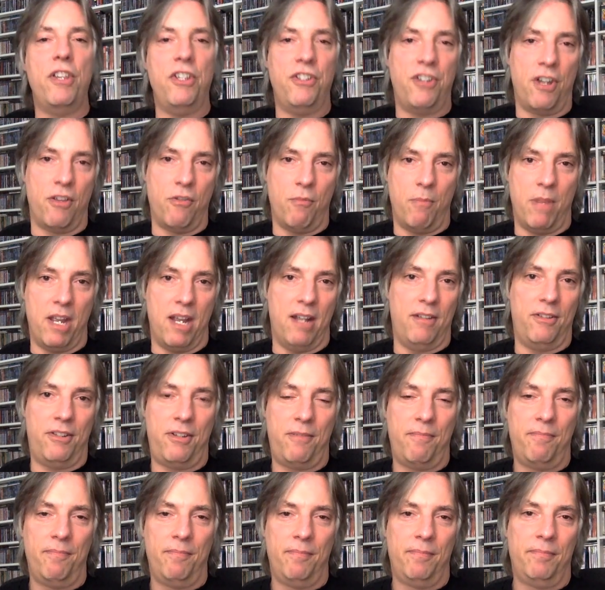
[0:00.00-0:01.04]
these other
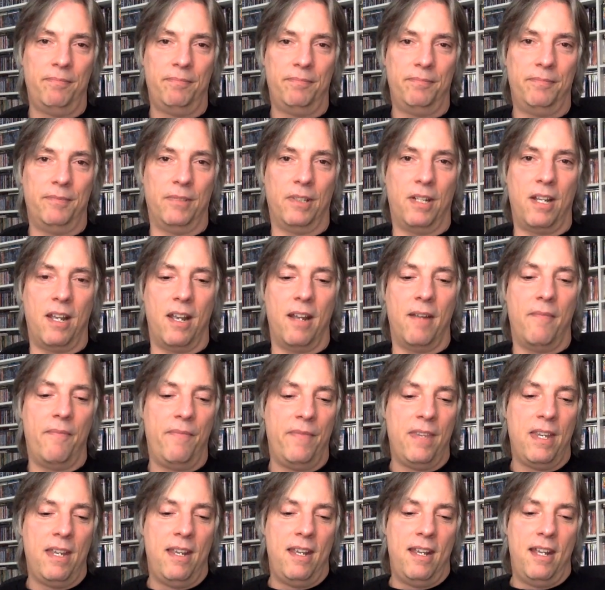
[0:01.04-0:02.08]
bands. Okay.
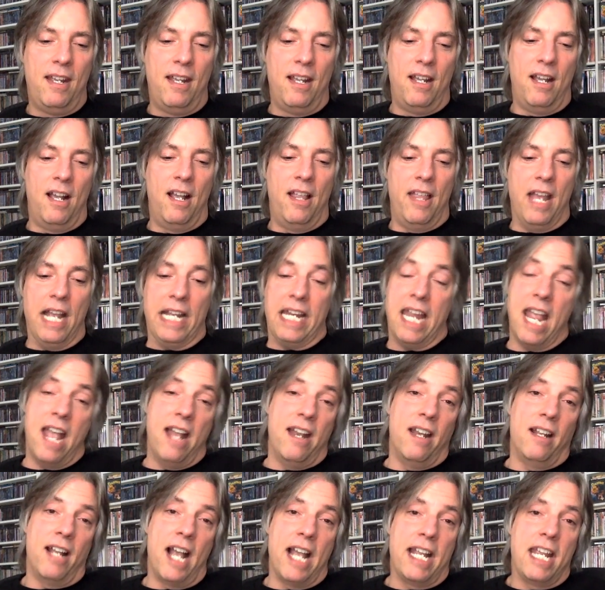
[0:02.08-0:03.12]

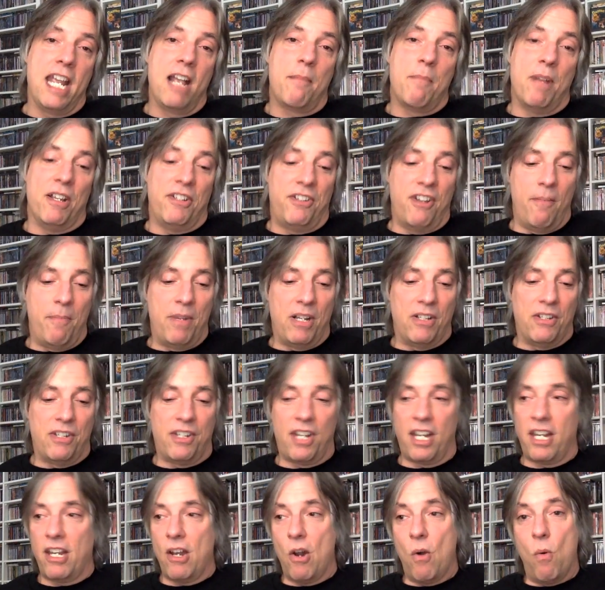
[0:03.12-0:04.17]
Again, I kick myself because
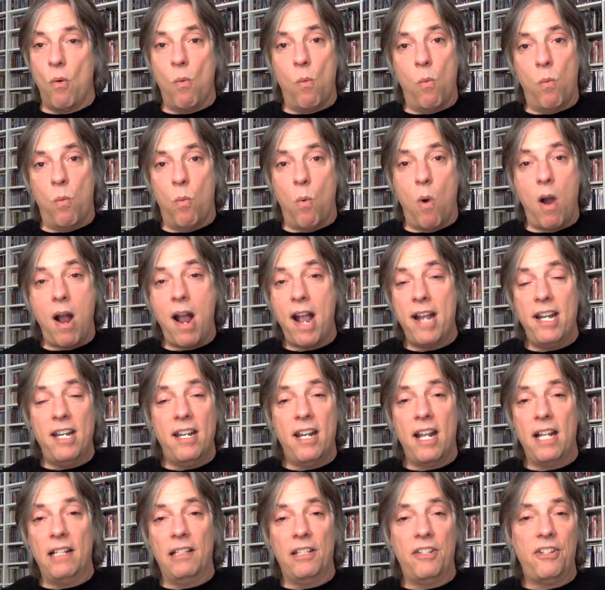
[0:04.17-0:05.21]
it's like, you know, why
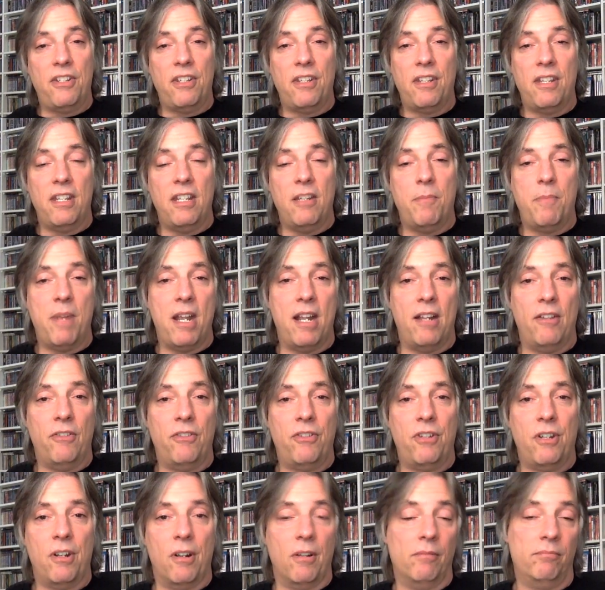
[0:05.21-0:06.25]
didn't I listen to these
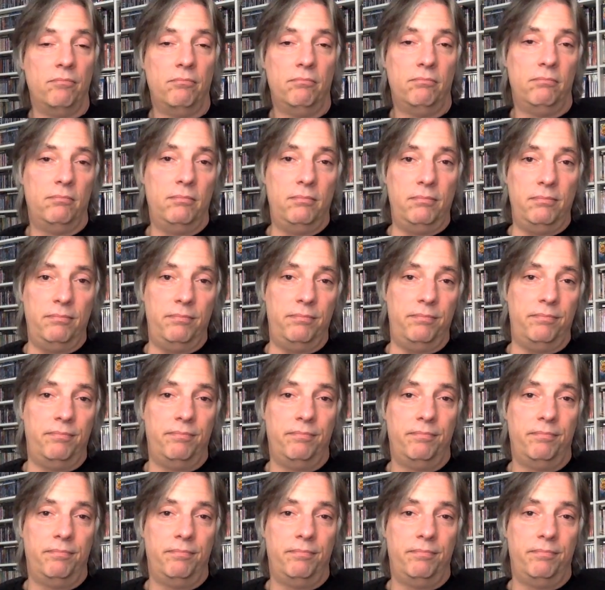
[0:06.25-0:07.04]
bands, you know,